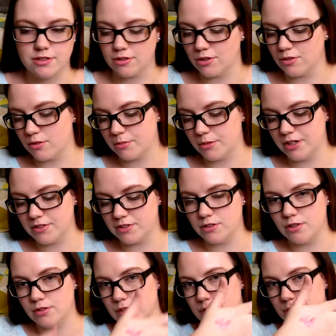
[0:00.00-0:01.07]
all over me. I
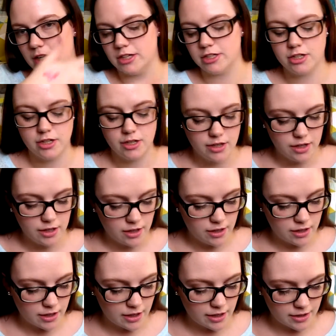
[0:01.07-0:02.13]
still have a swatch.
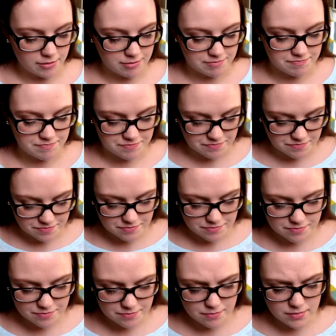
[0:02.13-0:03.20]

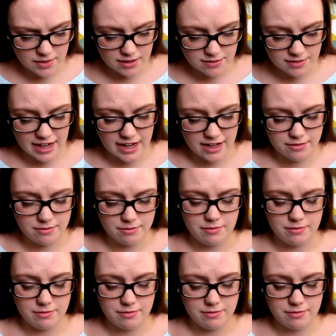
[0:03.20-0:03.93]
That